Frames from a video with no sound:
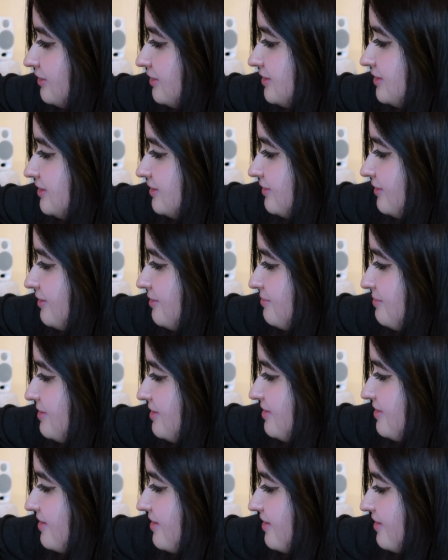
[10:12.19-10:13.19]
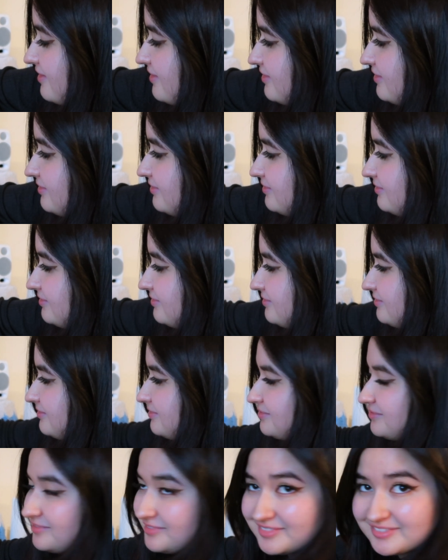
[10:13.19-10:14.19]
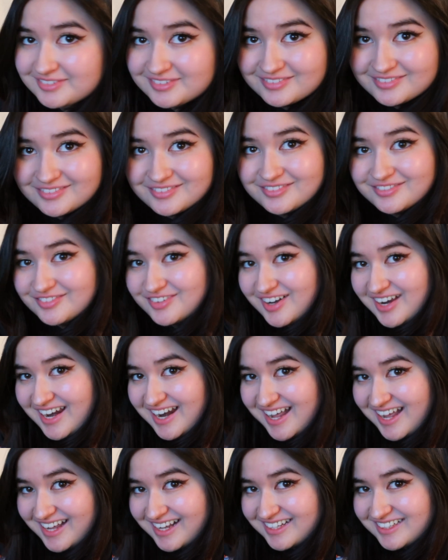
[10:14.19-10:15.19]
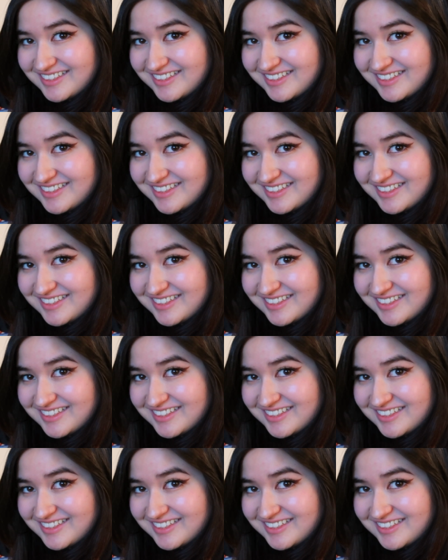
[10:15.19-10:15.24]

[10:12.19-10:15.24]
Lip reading: stick them in there. Voila!